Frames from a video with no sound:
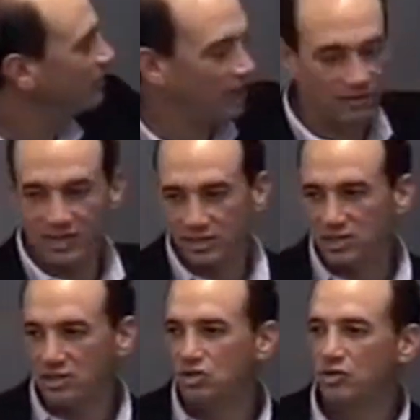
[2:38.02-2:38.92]
75
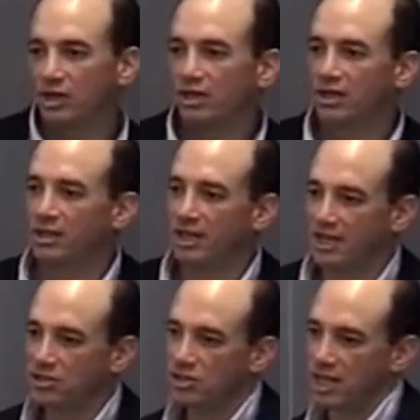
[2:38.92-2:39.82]
cents that's shrinking,
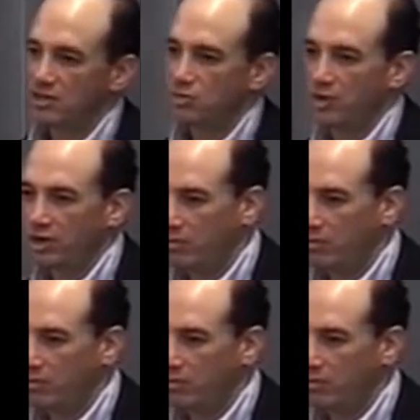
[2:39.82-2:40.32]
and that's